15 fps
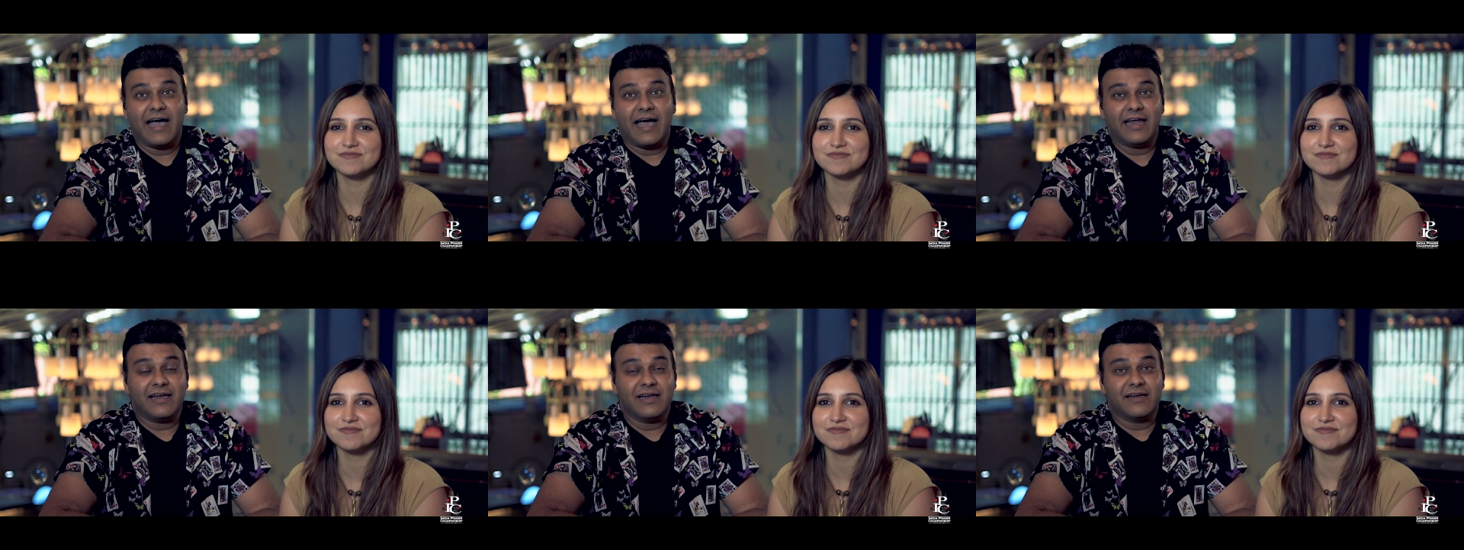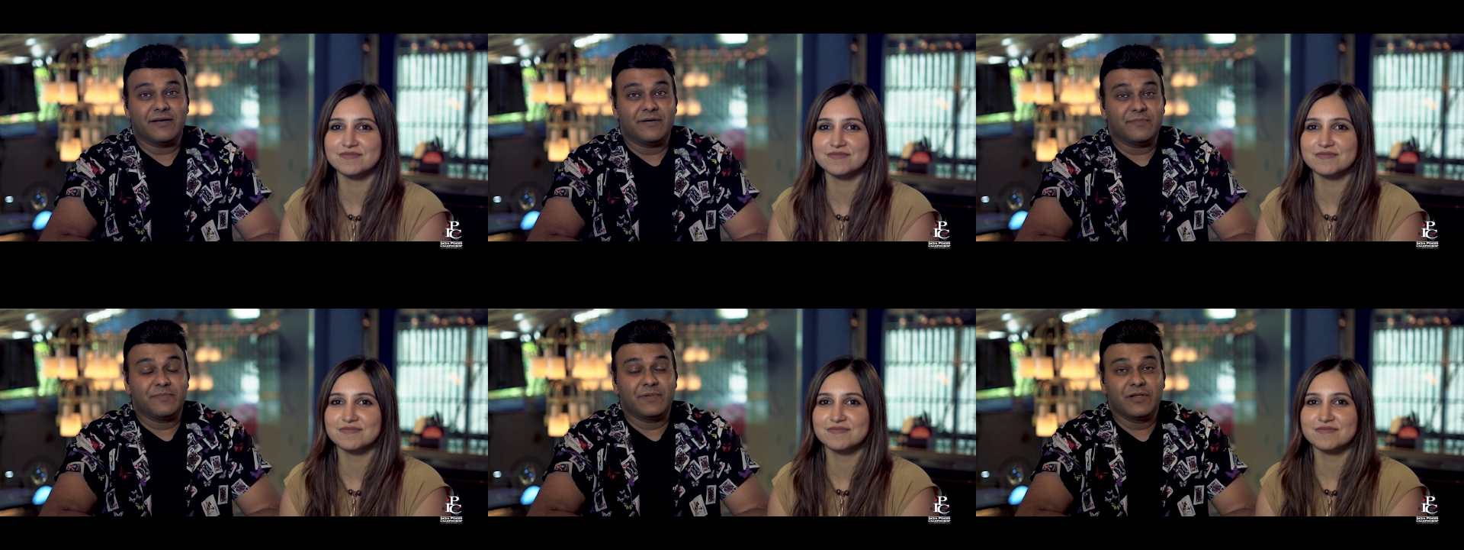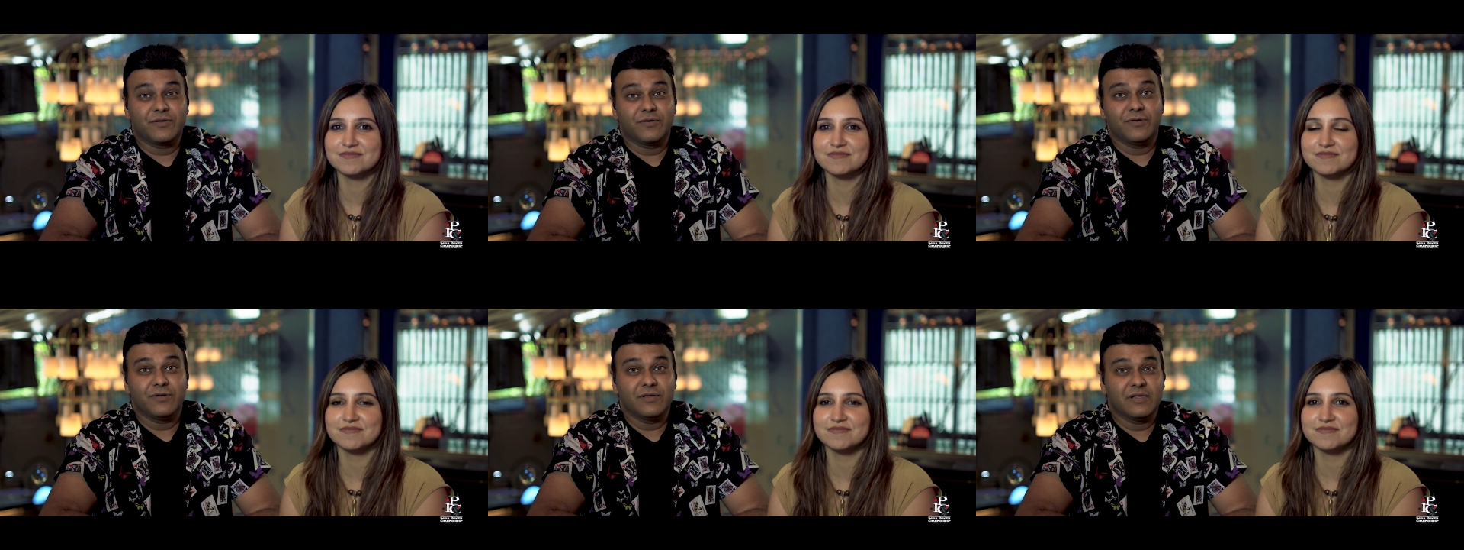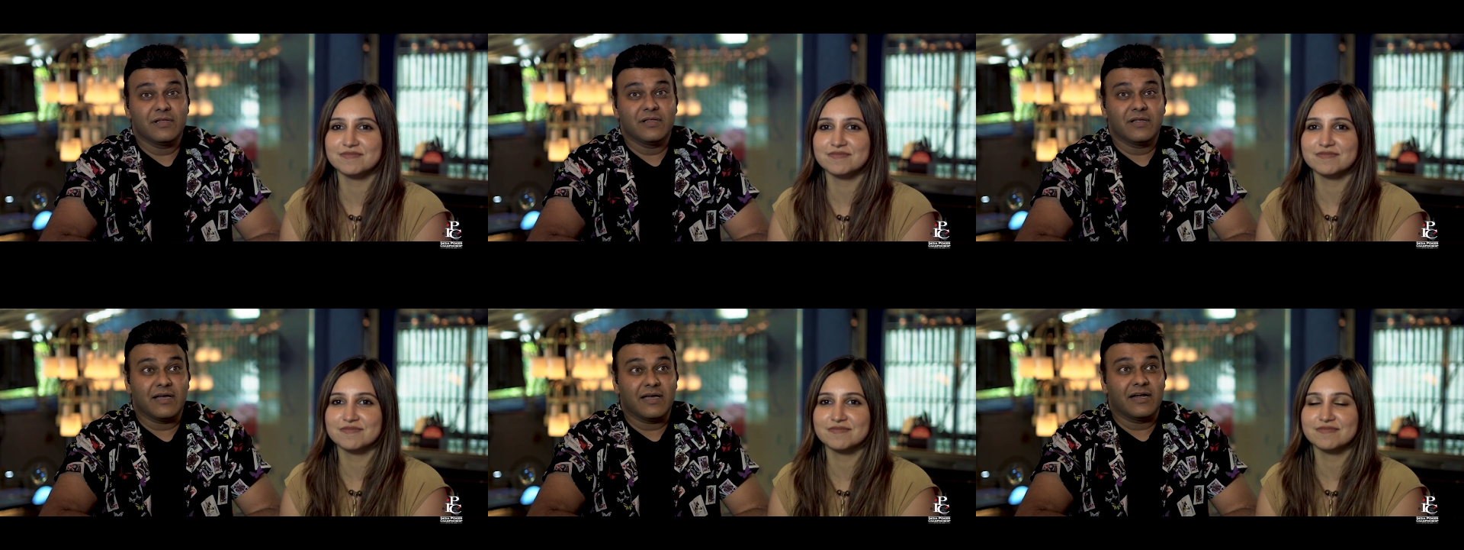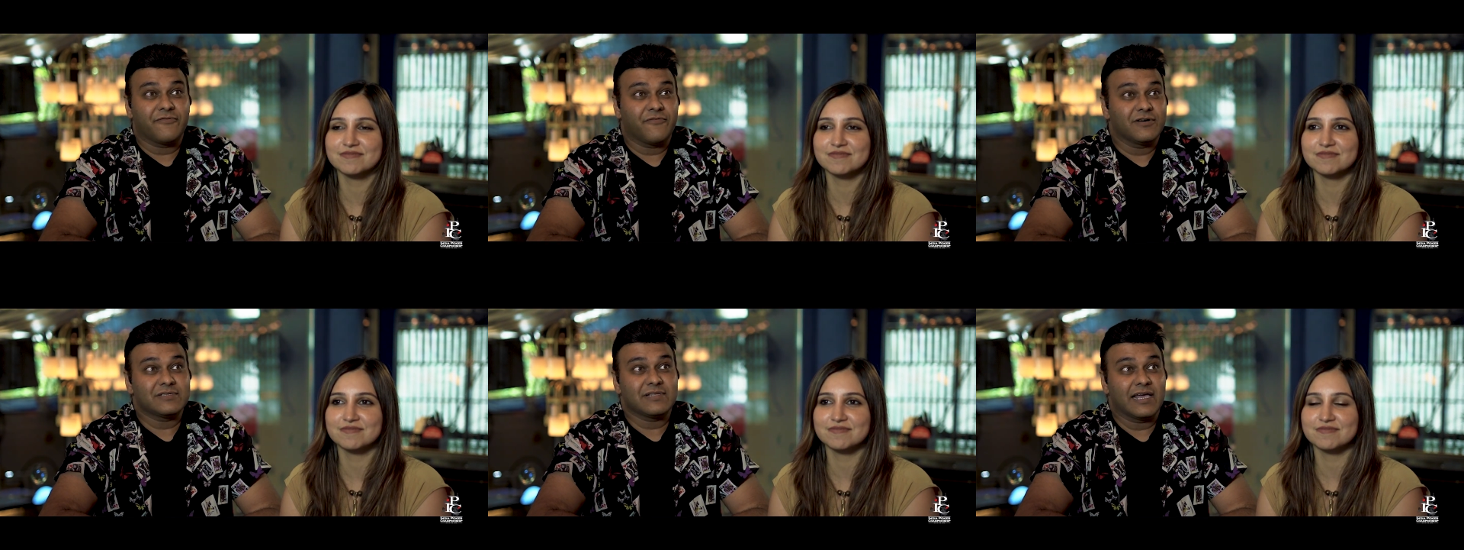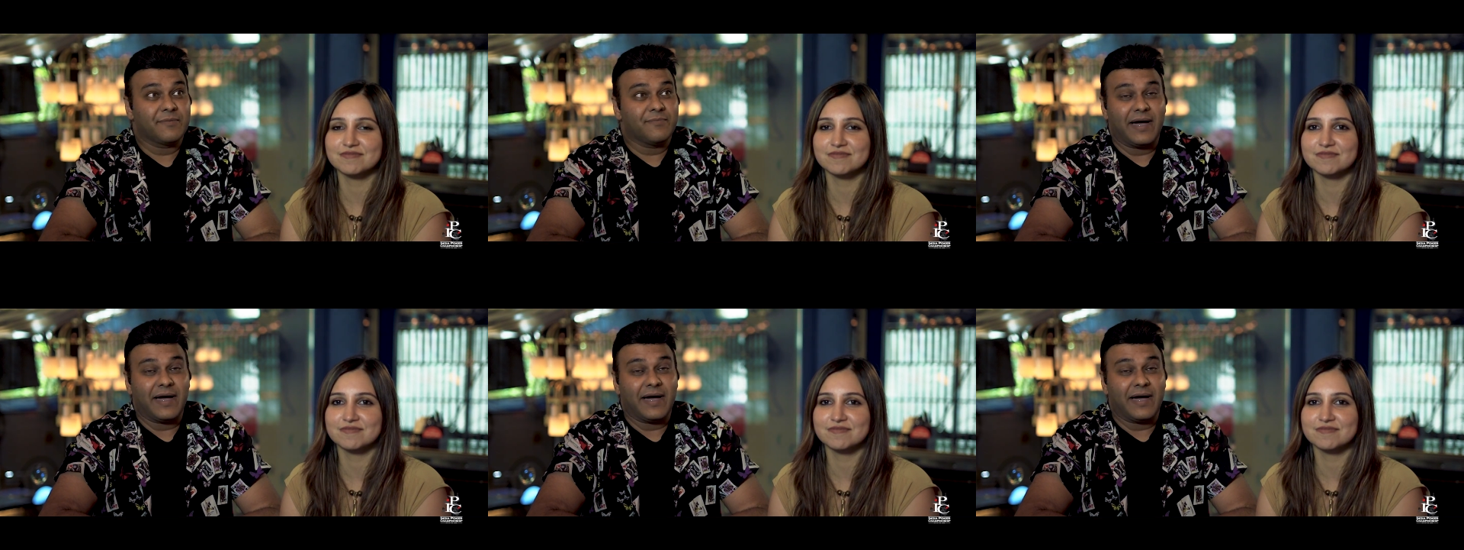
Speaker 1: And bilkul, it was like